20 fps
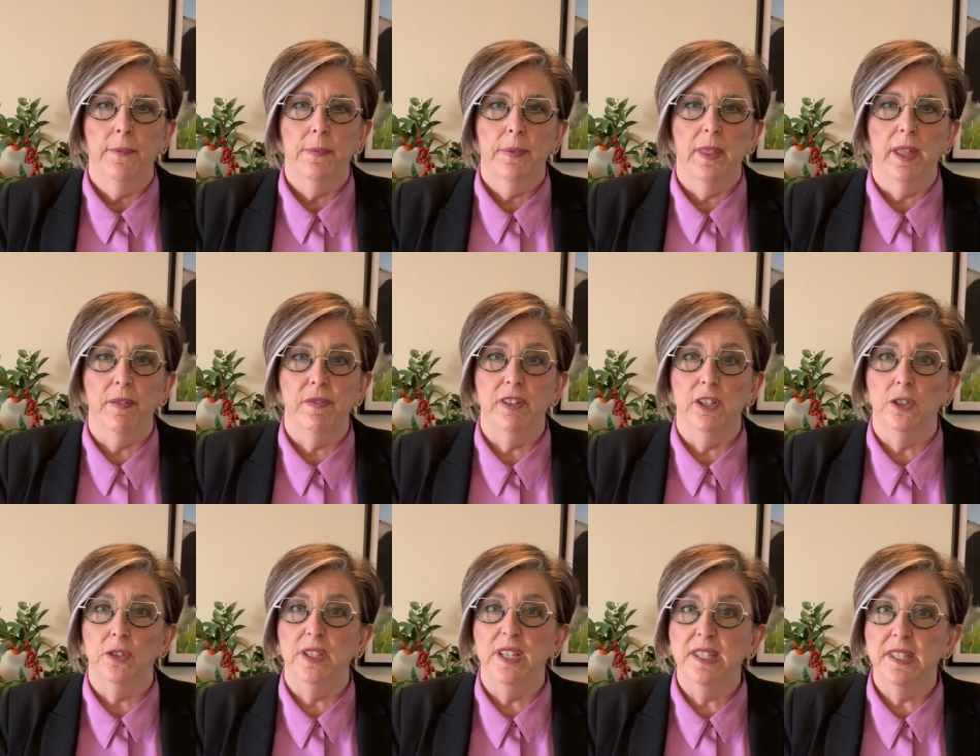They
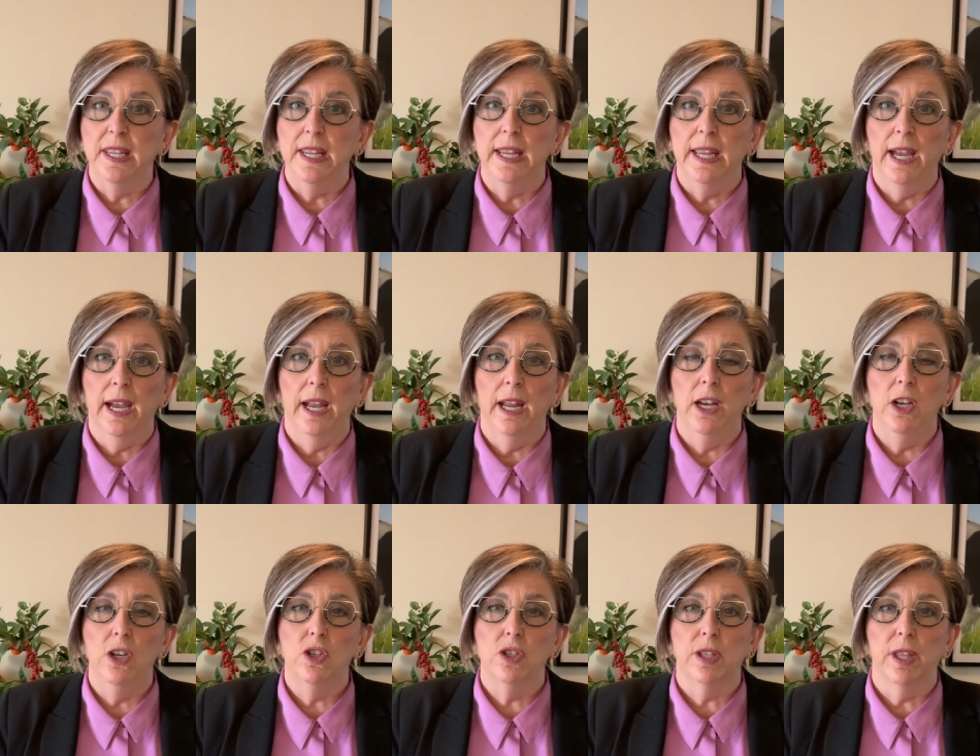feel
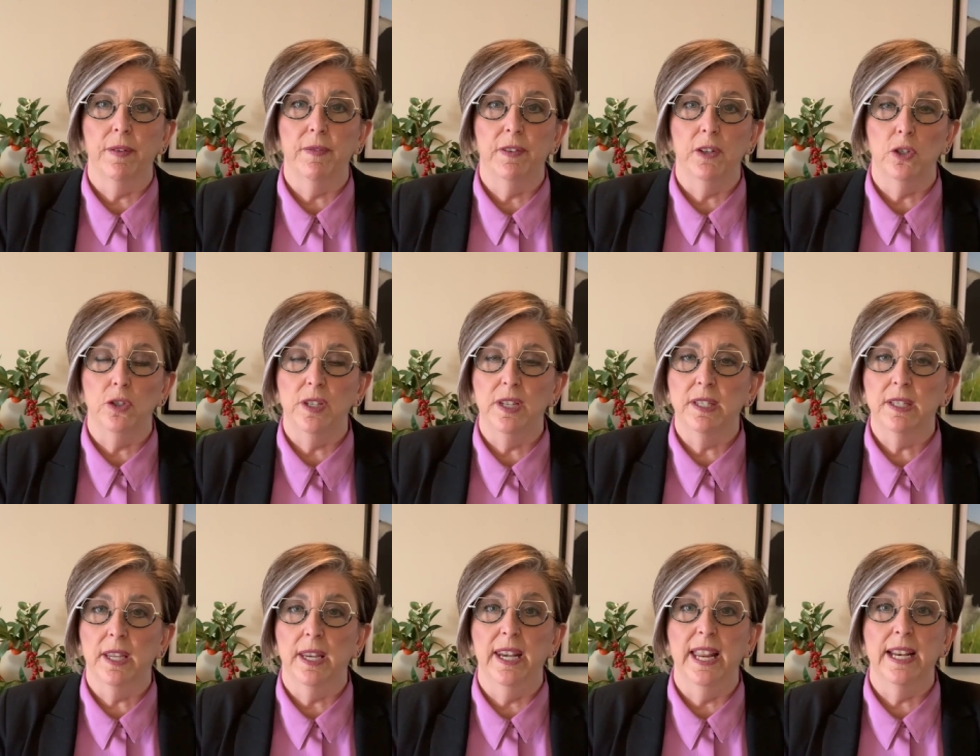disengaged, they feel
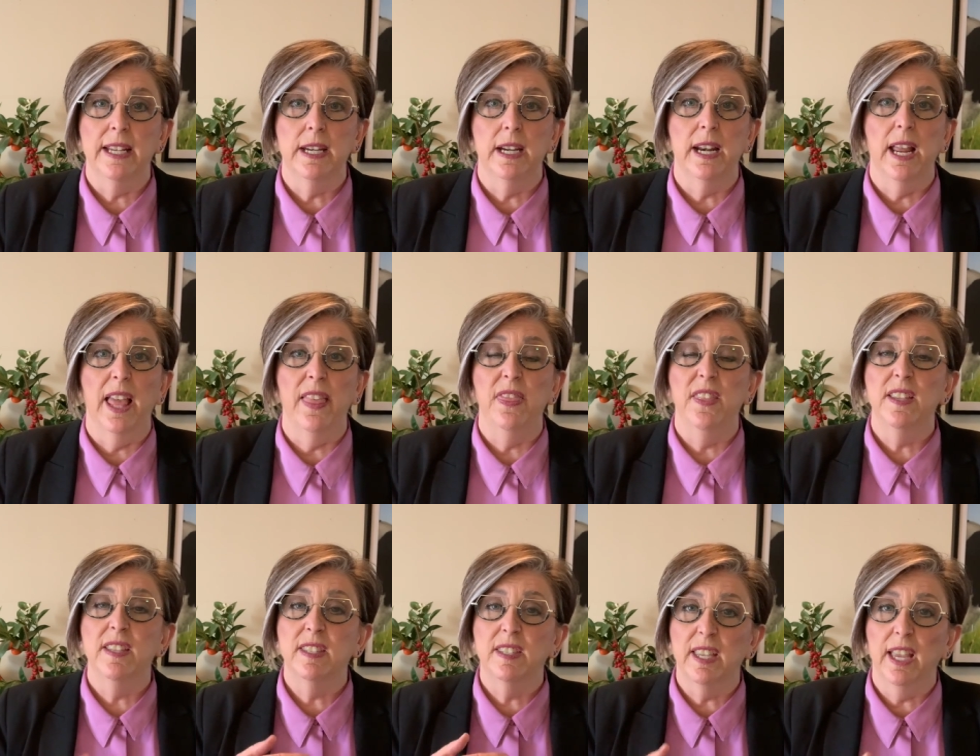disconnected, and
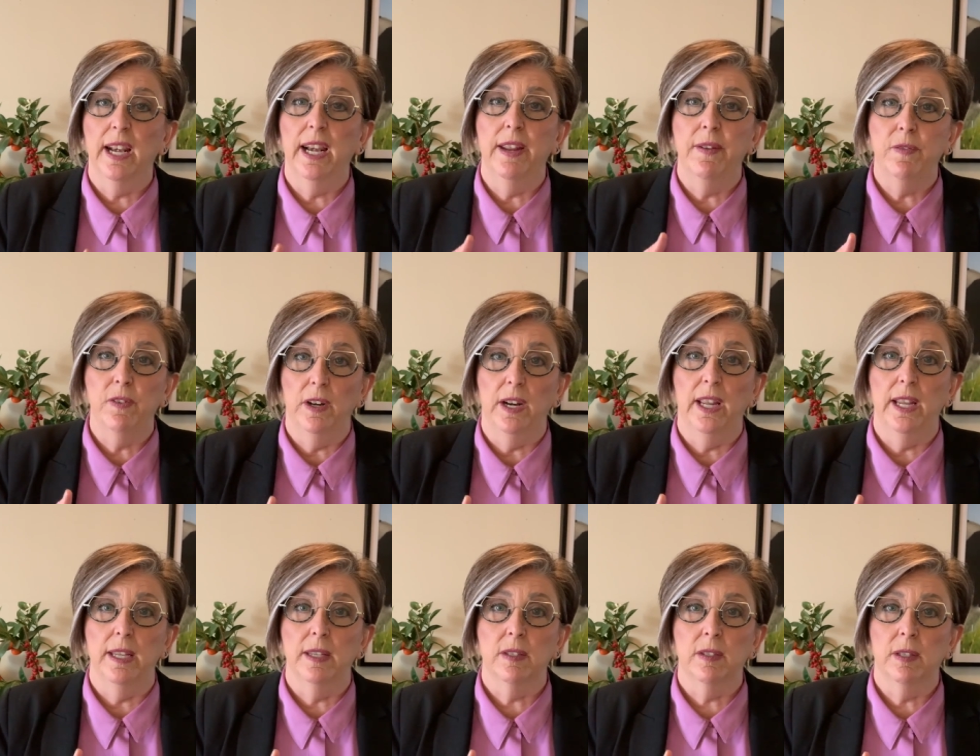they're settling for
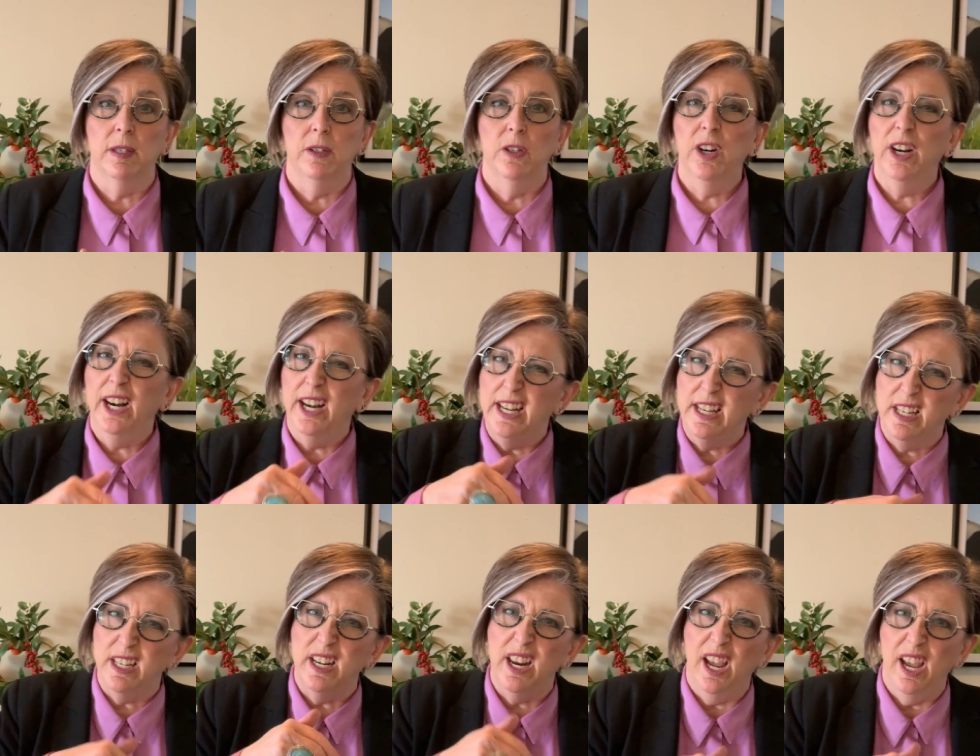less. Not only
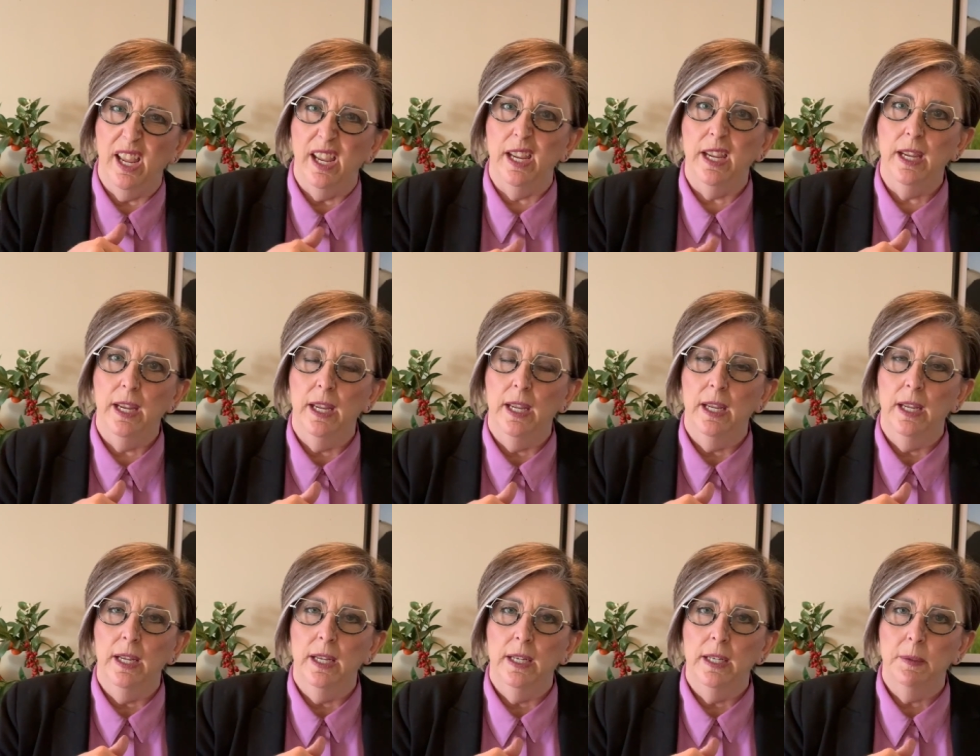today,
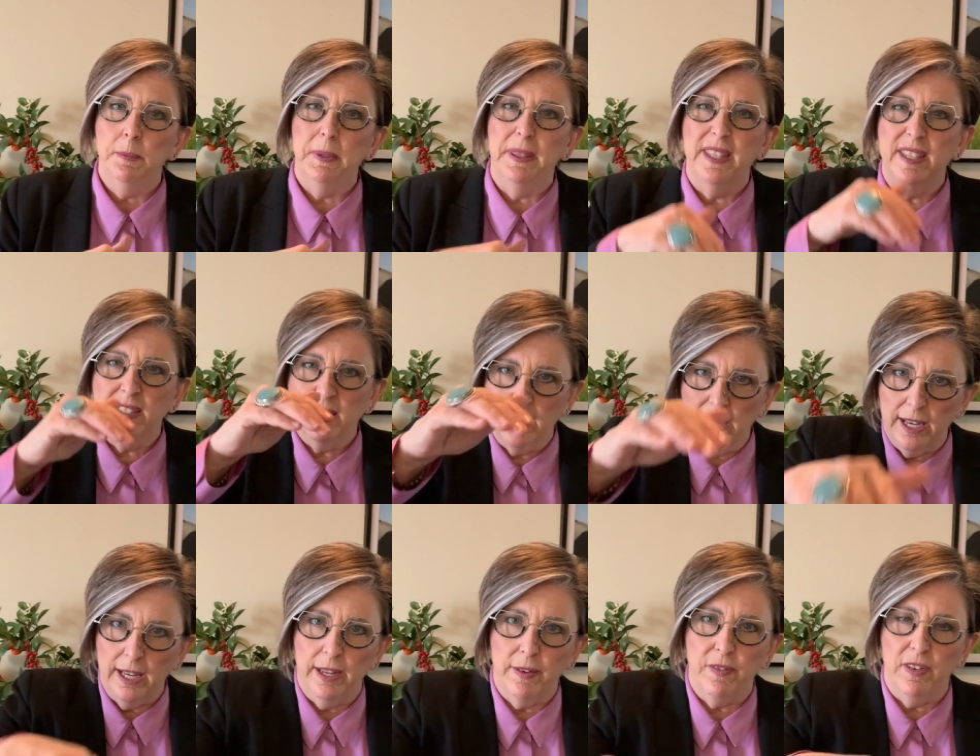but they're
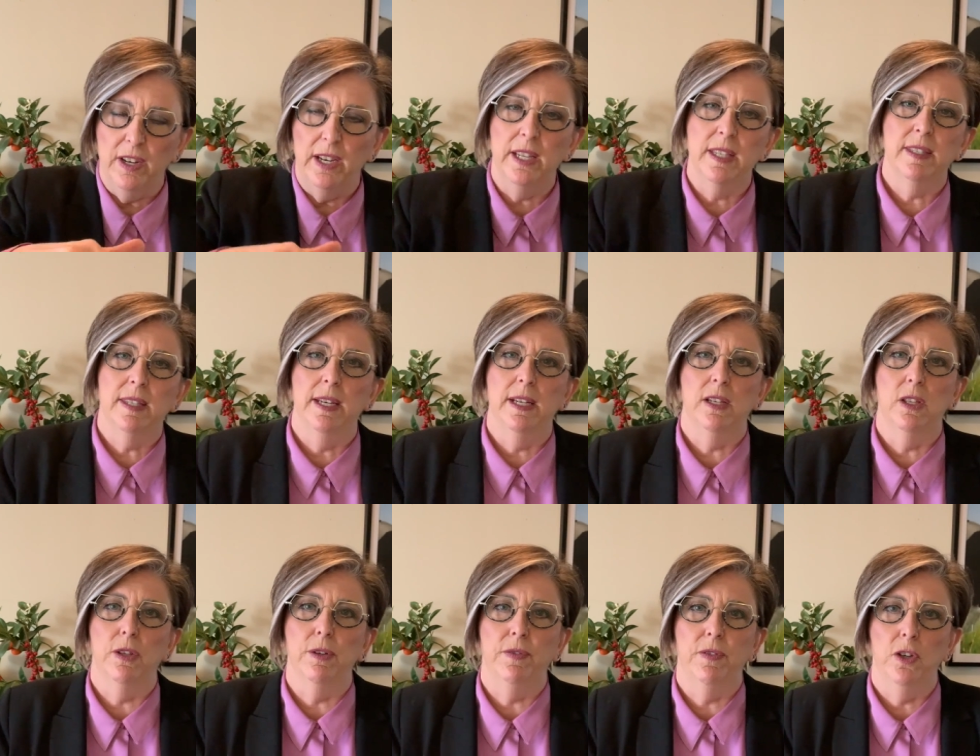settling for less
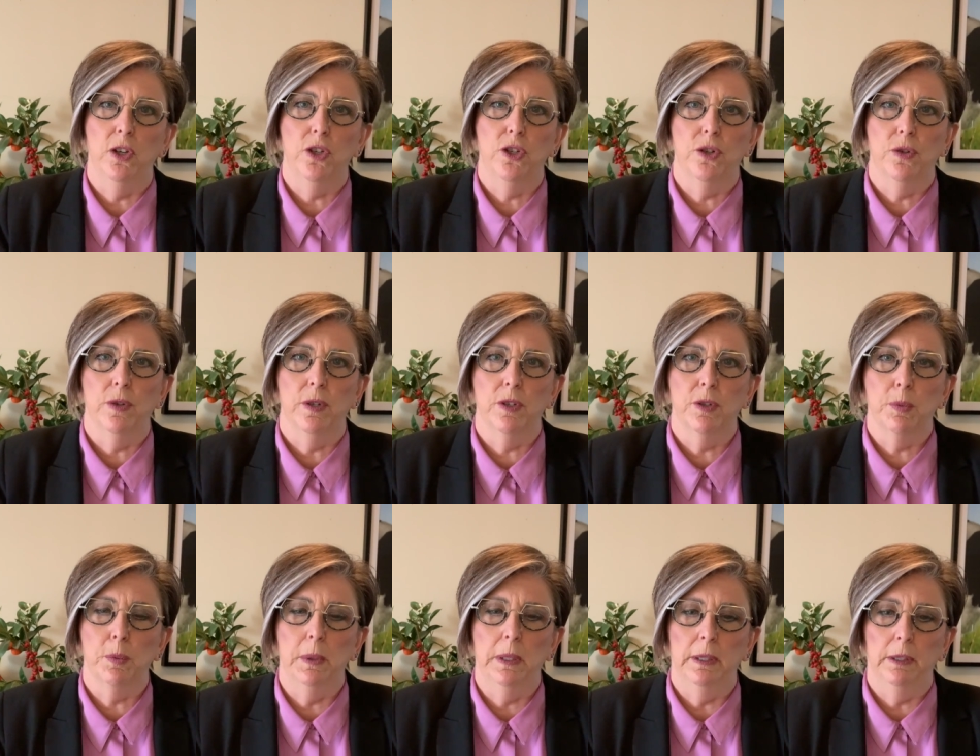into the future
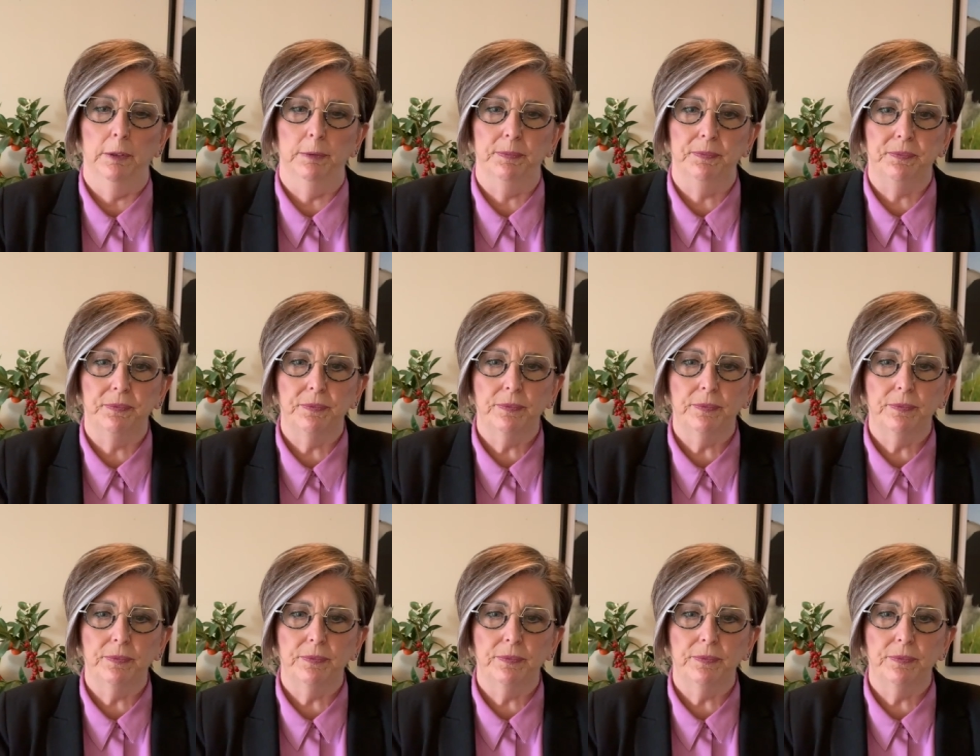as well.